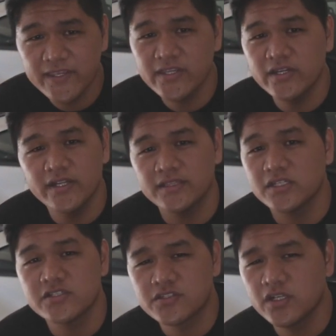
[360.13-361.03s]
figured that
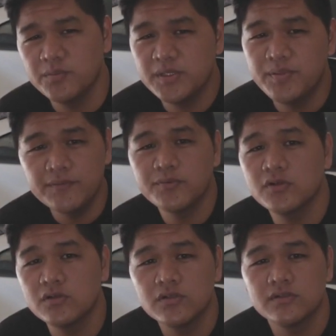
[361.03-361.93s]
there's gonna be
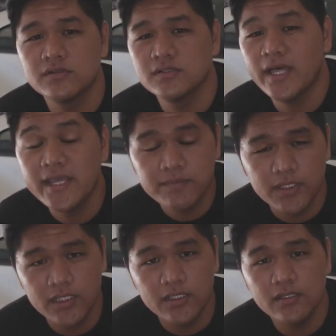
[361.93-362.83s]
people like
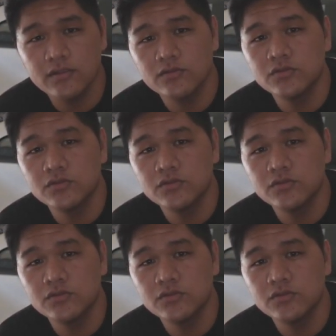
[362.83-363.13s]
me